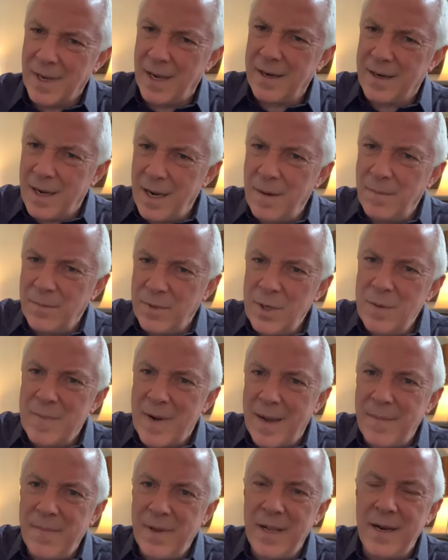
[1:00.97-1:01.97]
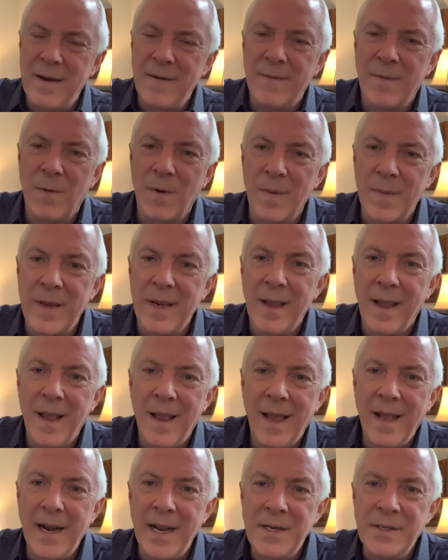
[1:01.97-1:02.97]
Now come, do my bidding for me.
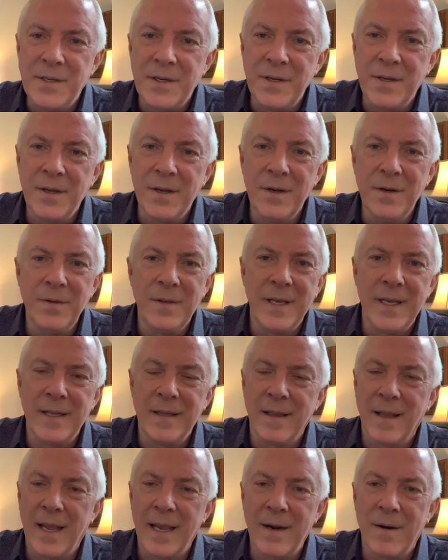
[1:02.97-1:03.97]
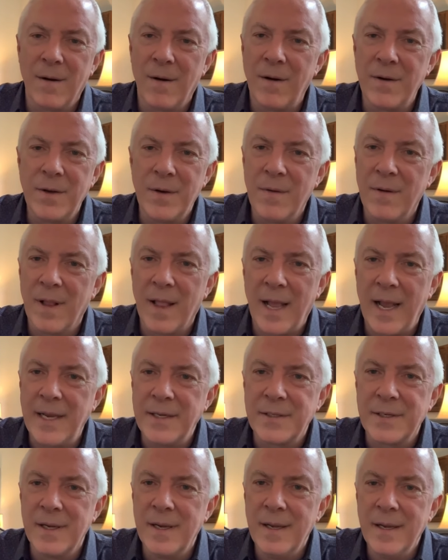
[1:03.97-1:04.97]
And as you do, then later on you
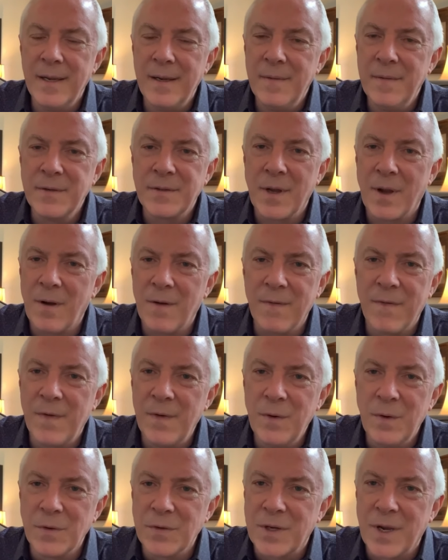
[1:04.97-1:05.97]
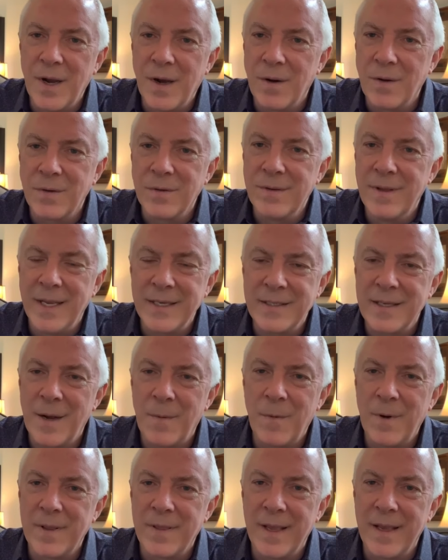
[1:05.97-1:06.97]
realize it was all fool's gold. That's
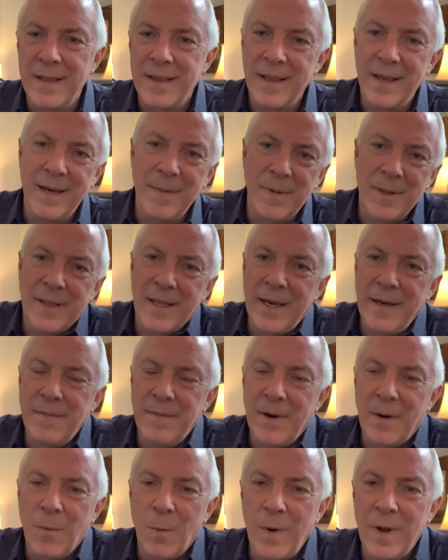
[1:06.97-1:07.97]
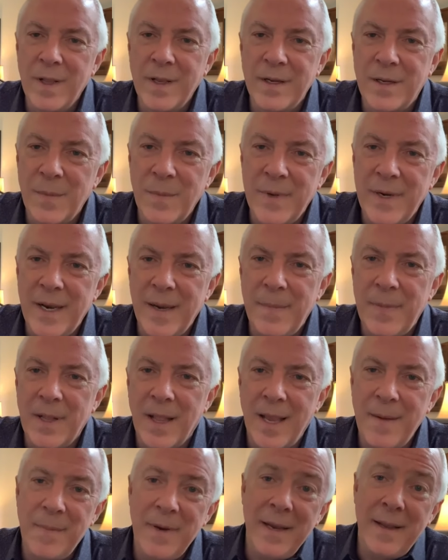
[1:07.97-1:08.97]
not what they think, but they, they're willing to
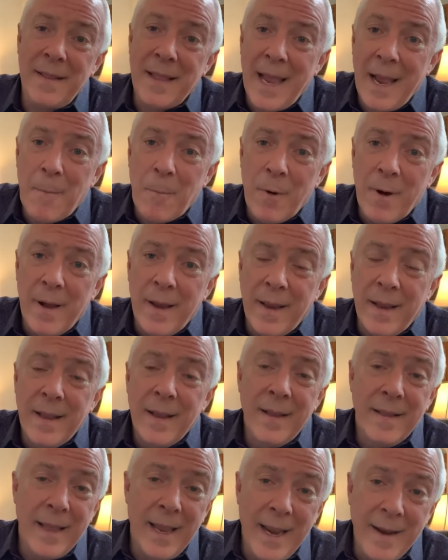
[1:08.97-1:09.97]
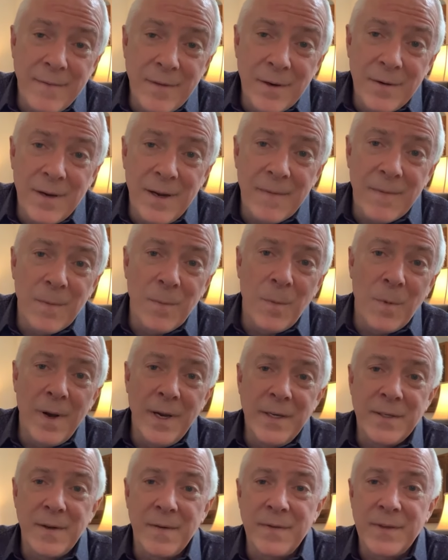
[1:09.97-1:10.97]
manipulate me in that way. They have their different
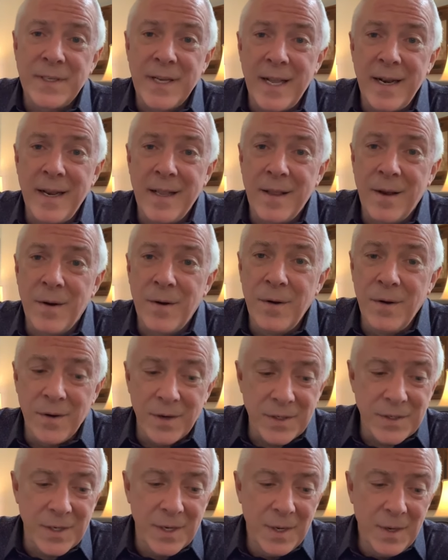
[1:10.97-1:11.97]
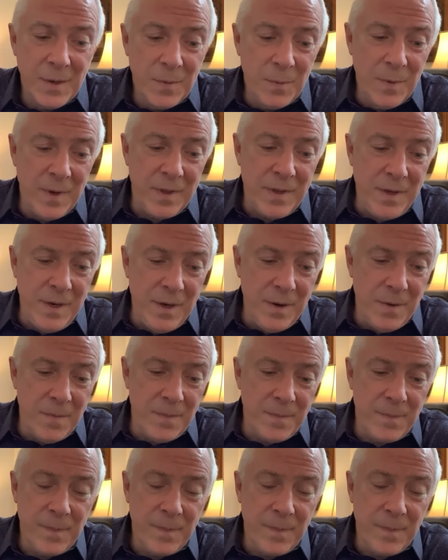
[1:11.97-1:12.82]
ways of setting their hooks with you.